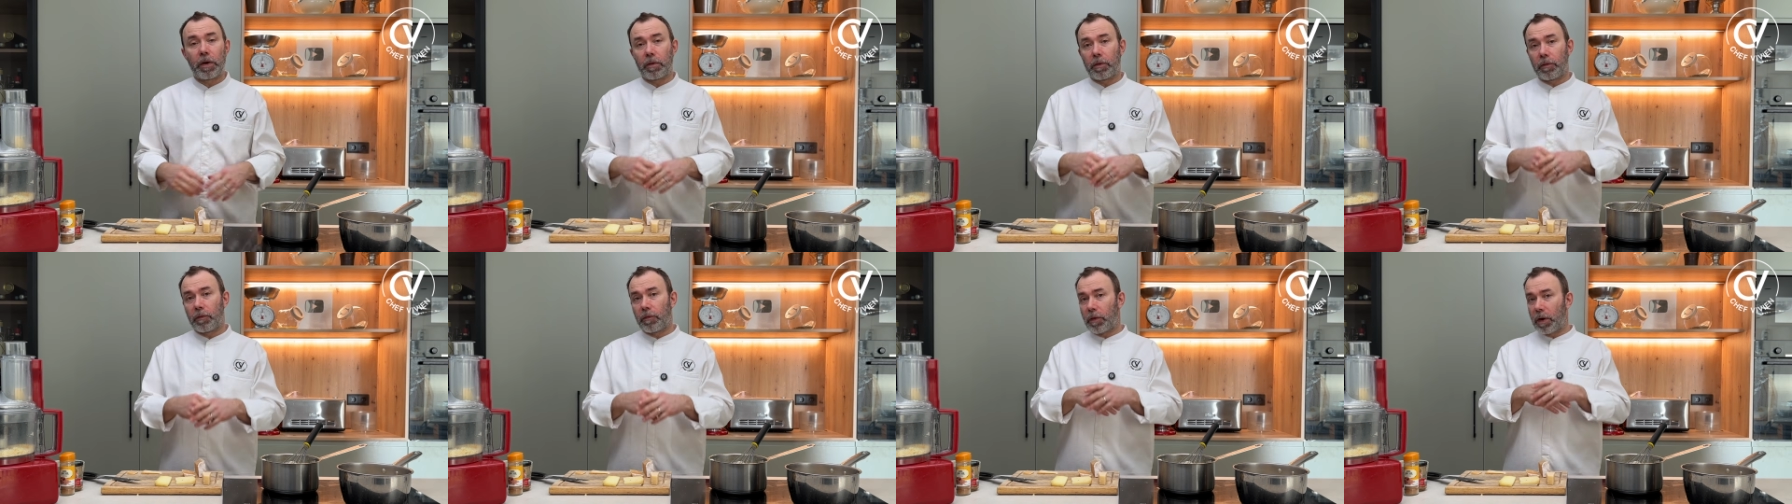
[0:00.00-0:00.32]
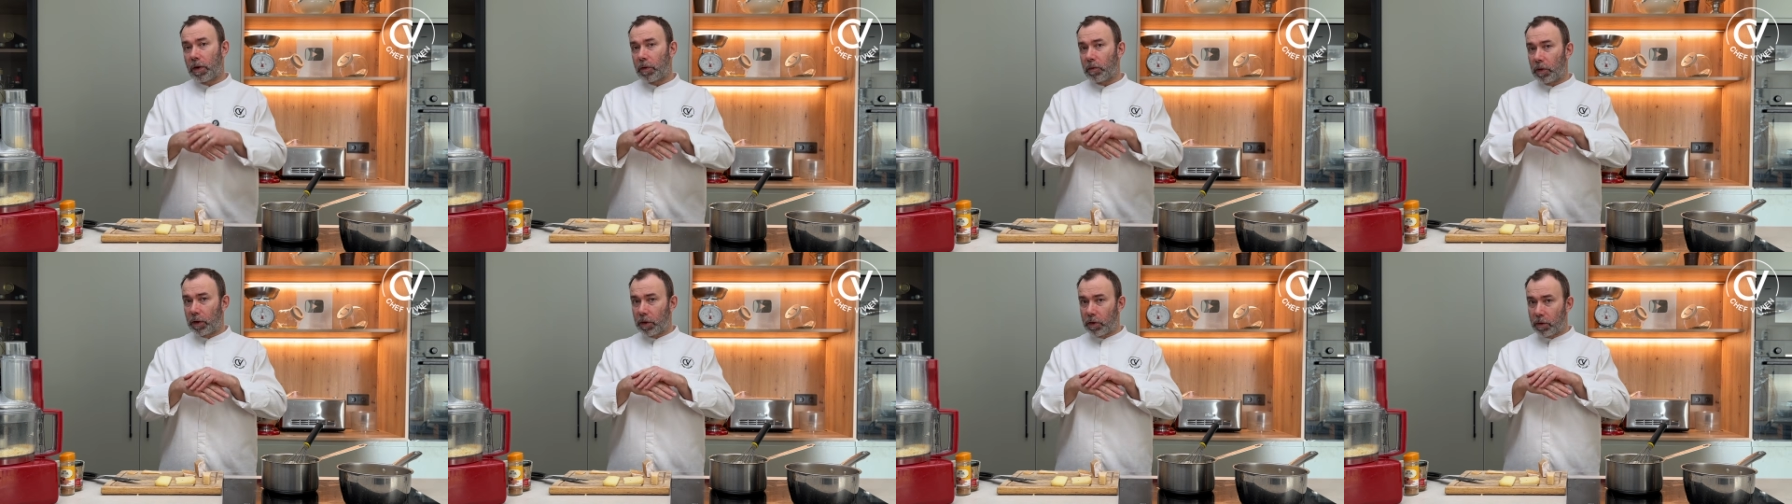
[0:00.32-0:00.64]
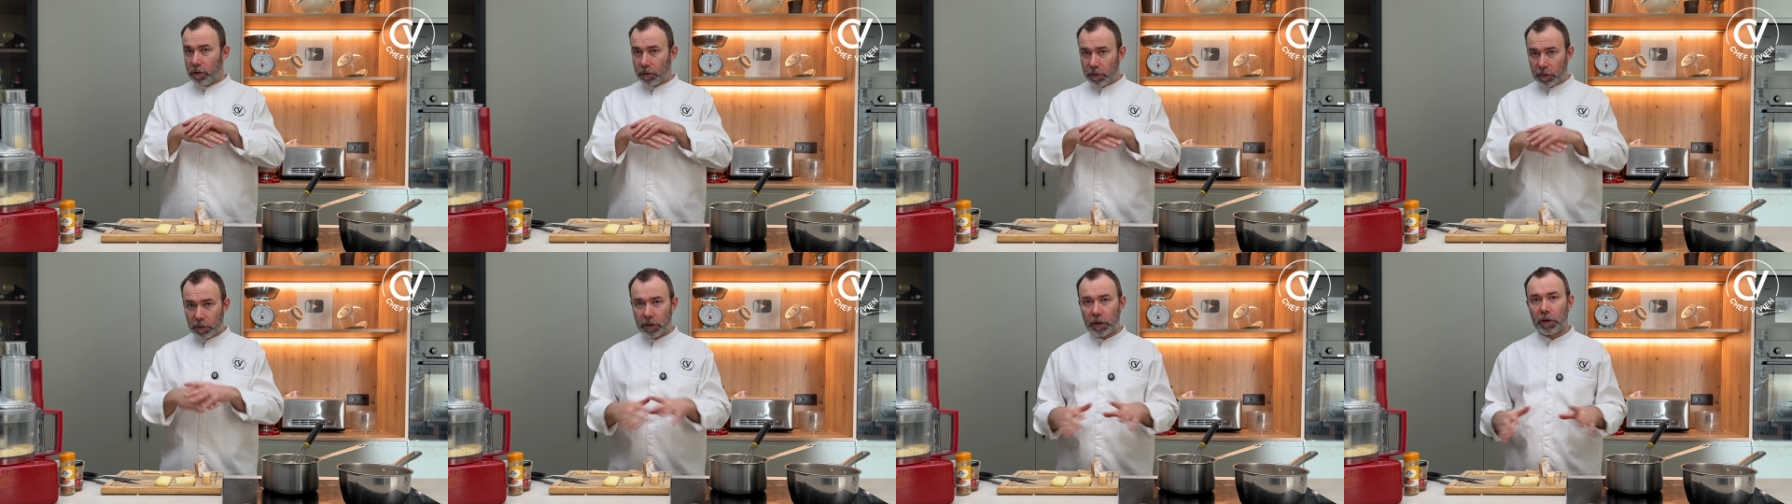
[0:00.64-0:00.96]
very
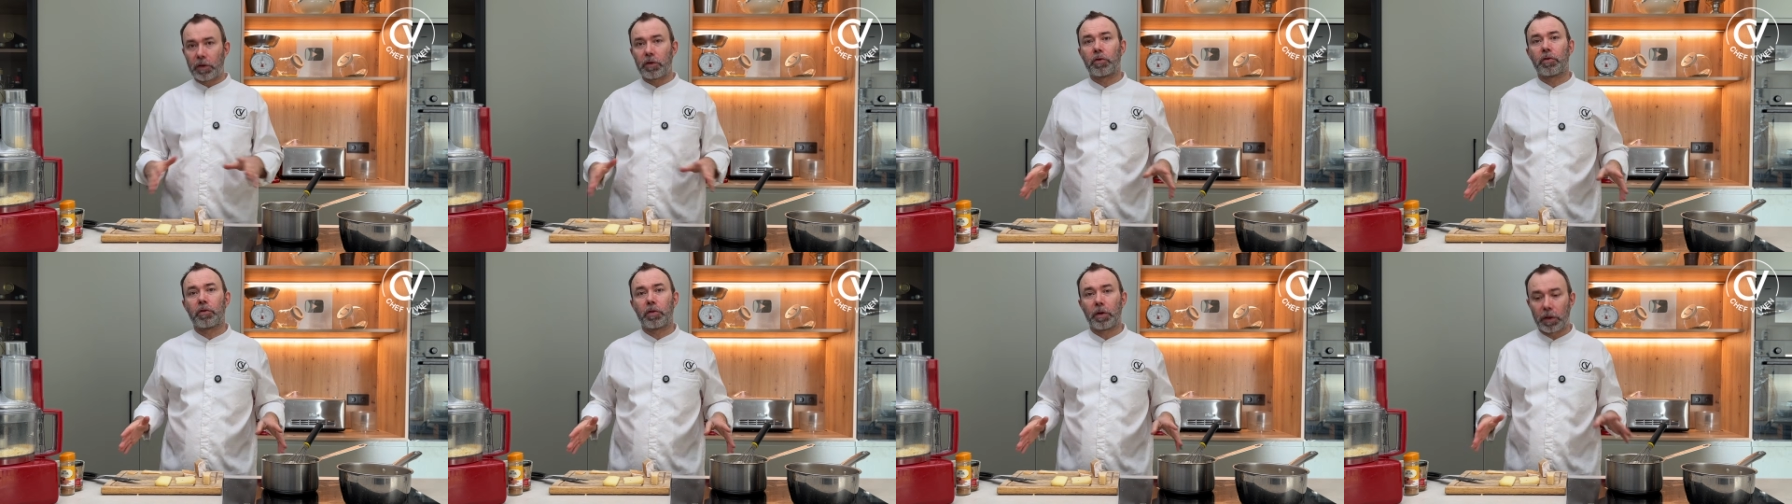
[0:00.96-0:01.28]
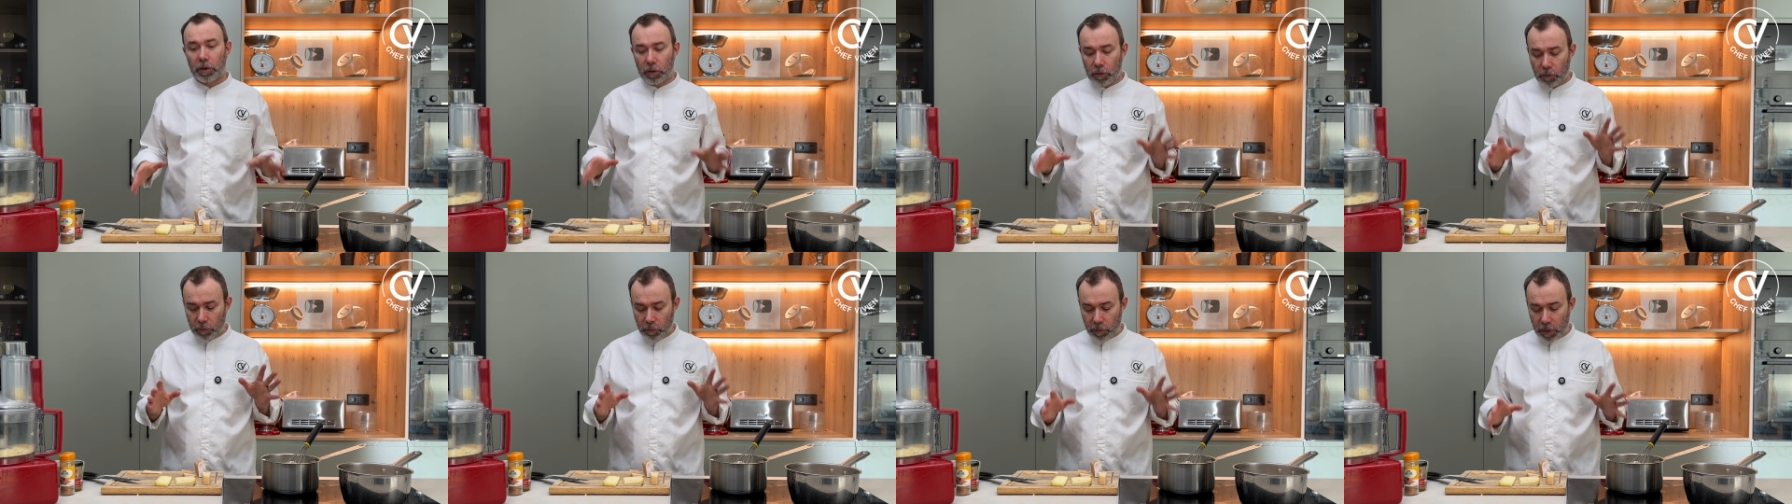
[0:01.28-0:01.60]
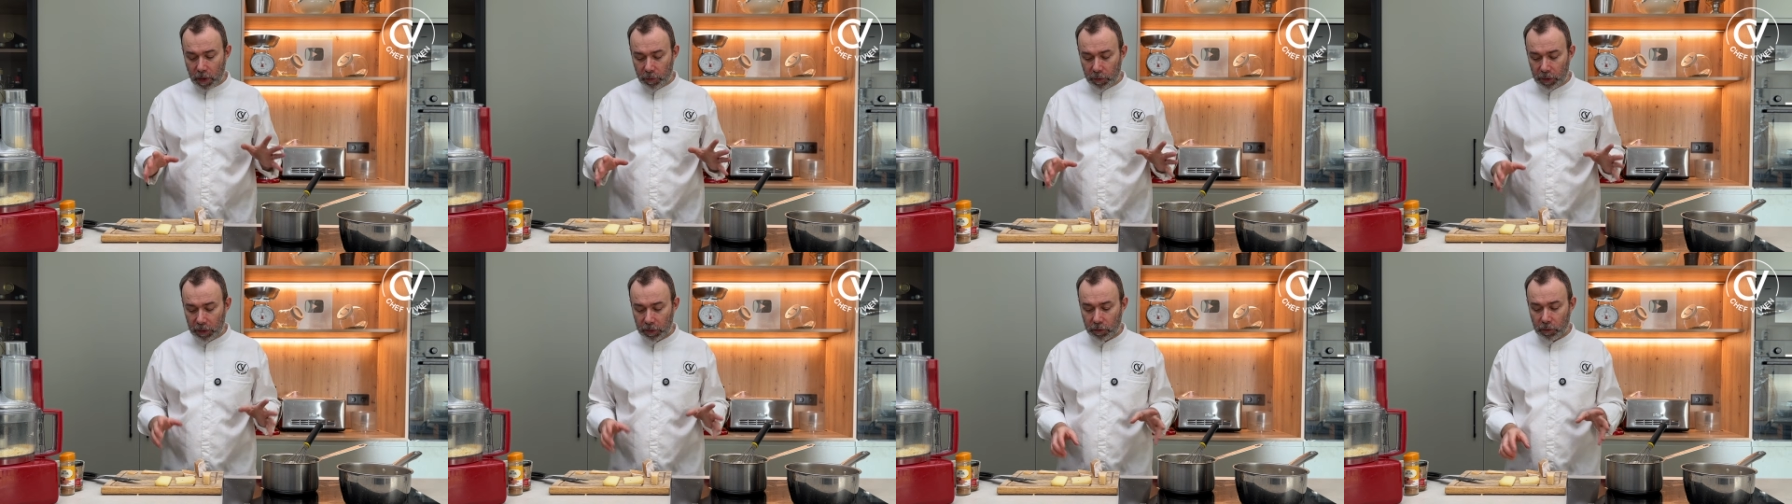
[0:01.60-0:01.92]
concentrate
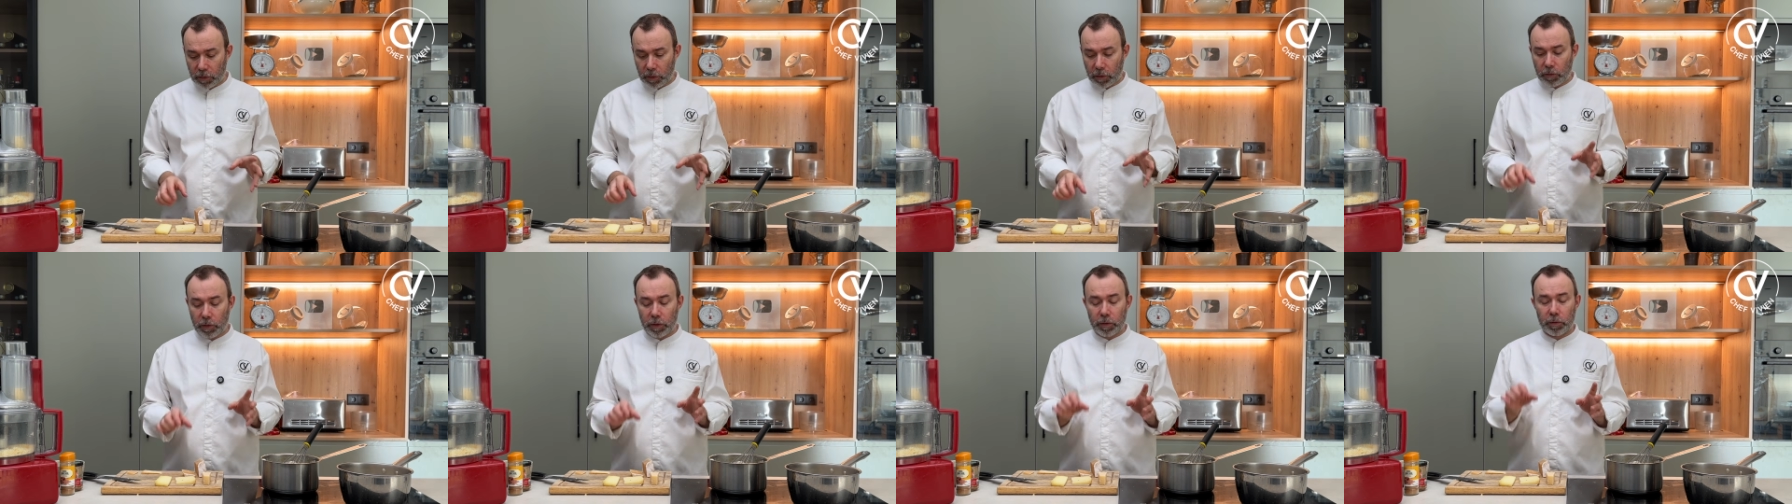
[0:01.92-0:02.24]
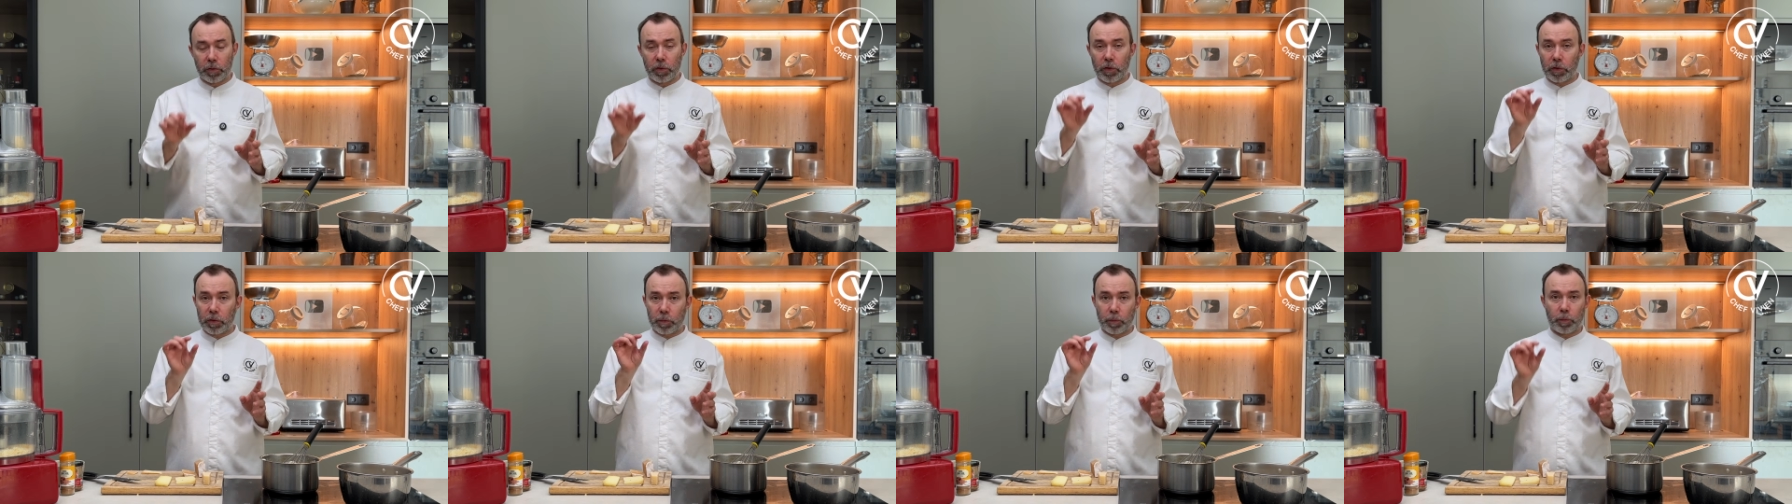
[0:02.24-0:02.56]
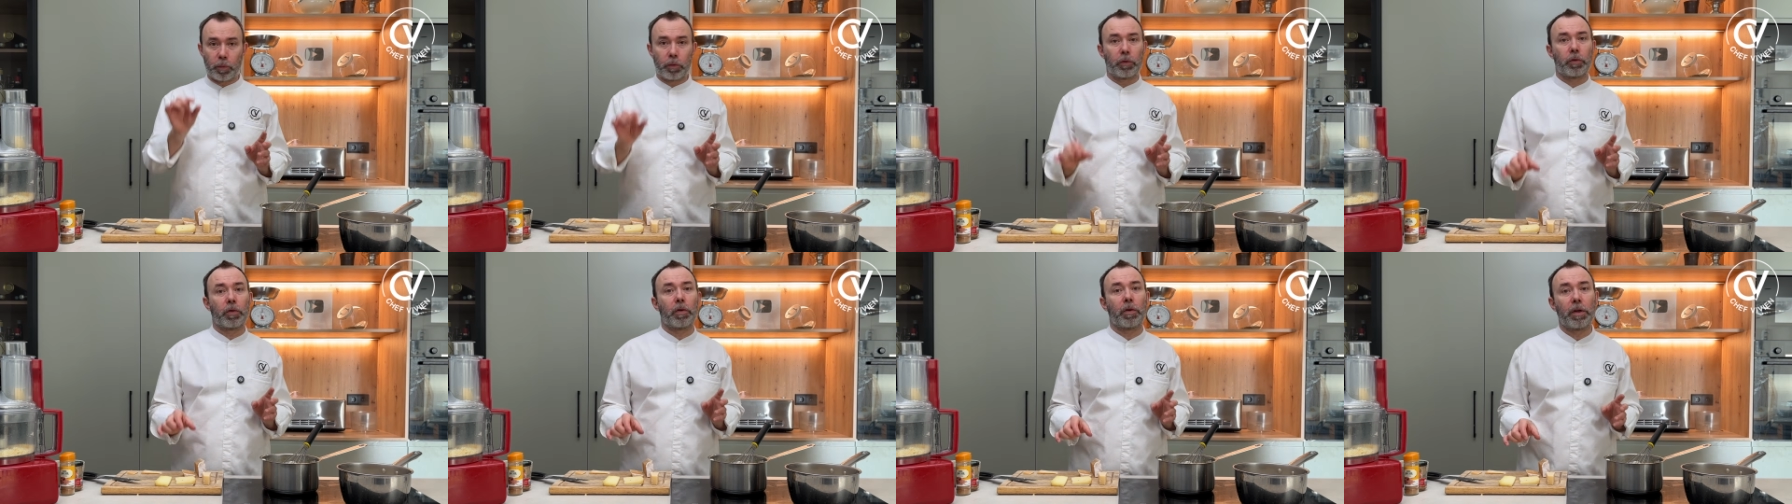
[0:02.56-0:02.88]
umami. So I will just
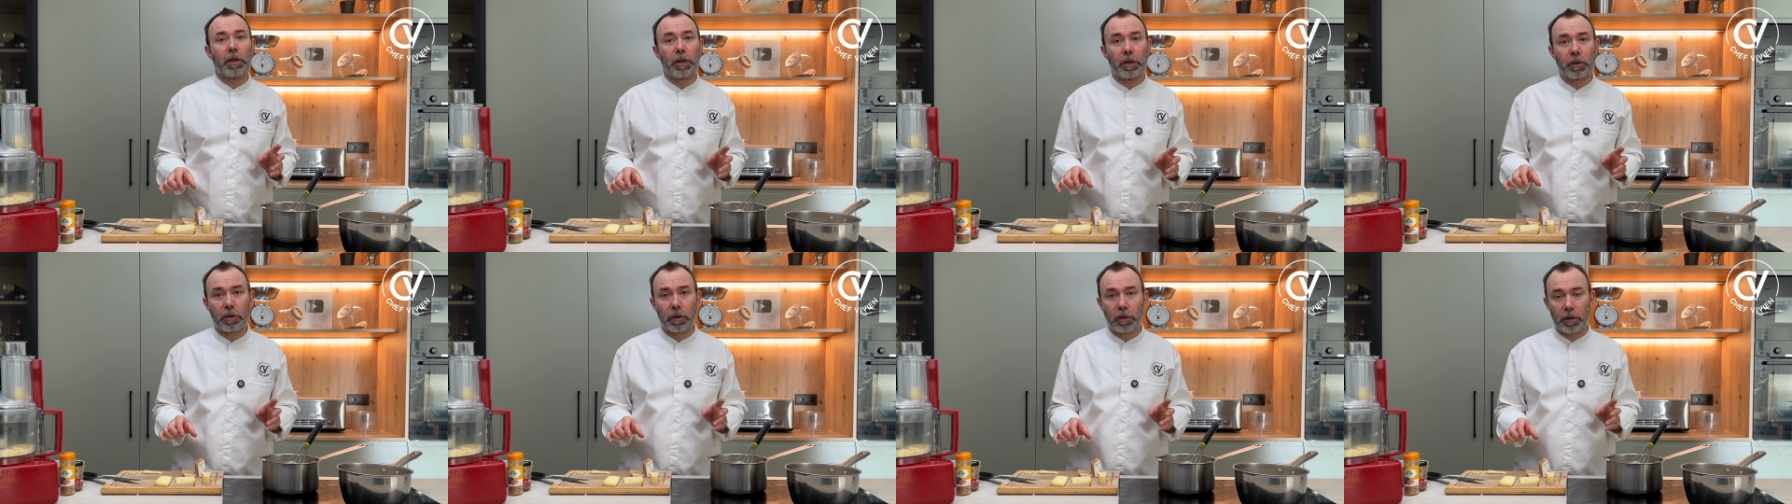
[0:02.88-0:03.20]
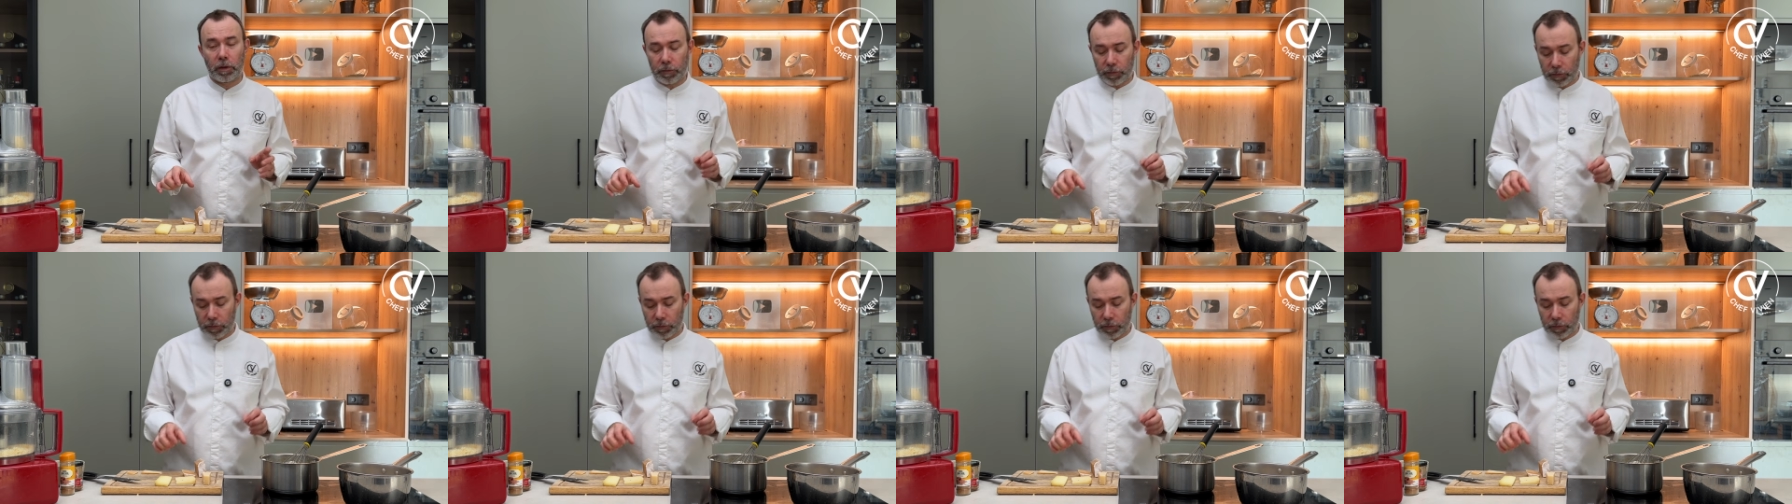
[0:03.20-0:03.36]
put a little.